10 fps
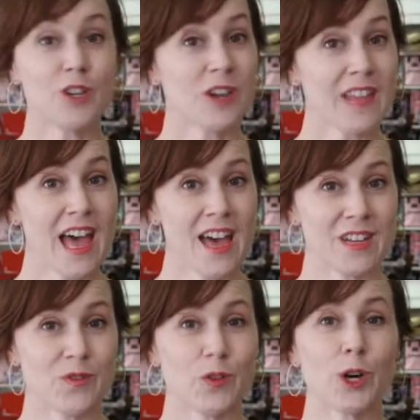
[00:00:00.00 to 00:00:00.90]
you're on the
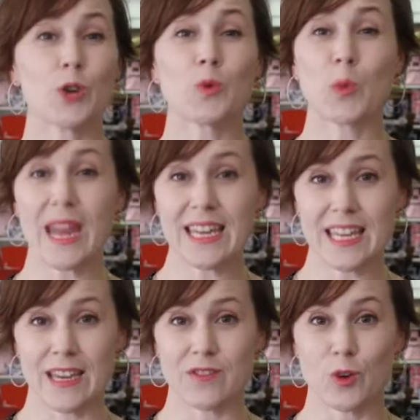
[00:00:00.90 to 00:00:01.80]
hunt for a great
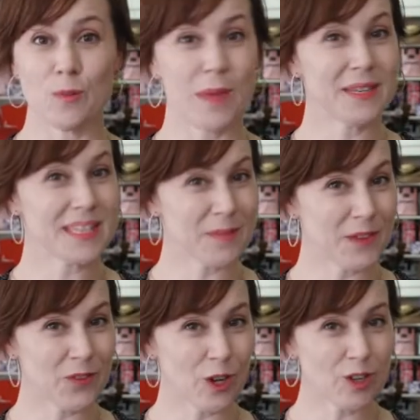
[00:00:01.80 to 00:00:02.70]
gift or maybe
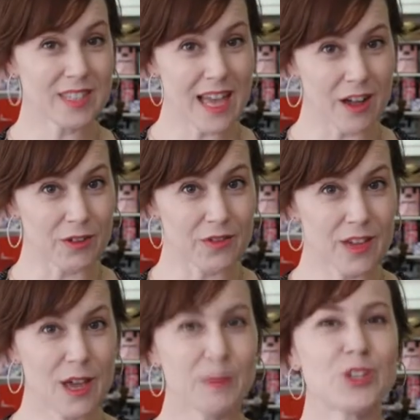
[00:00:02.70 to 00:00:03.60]
something for yourself,
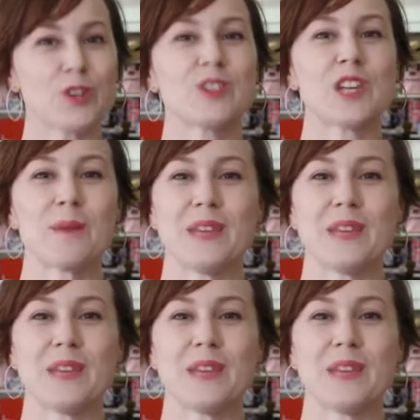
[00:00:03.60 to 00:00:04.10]
be sure to stop